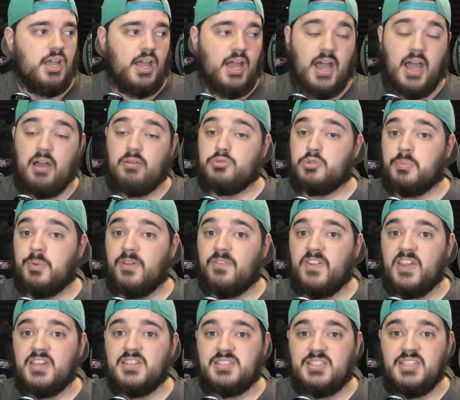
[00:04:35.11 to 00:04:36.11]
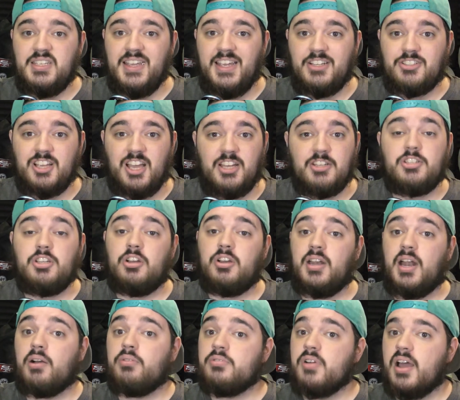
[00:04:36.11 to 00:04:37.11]
I was a big fan of CEH last year,
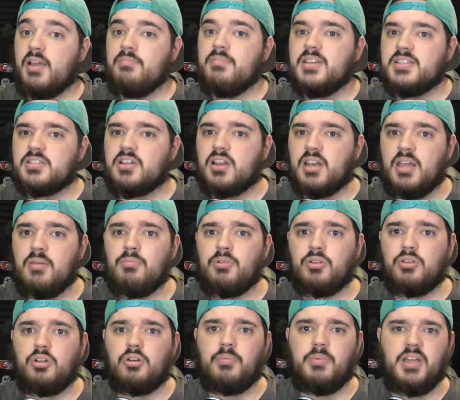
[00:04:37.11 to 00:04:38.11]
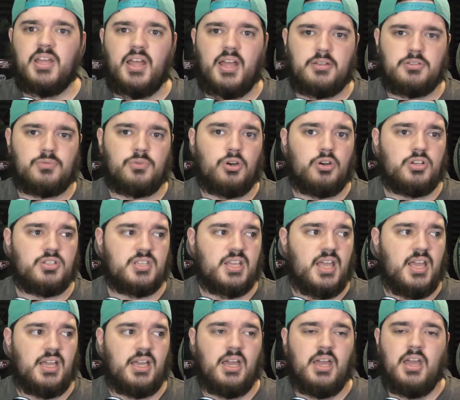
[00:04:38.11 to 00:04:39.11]
and I missed on him a little bit as far as,
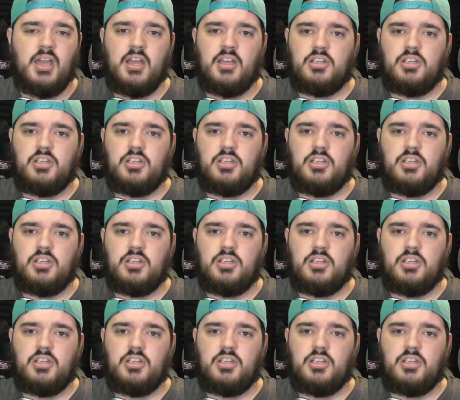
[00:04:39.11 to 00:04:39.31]
like,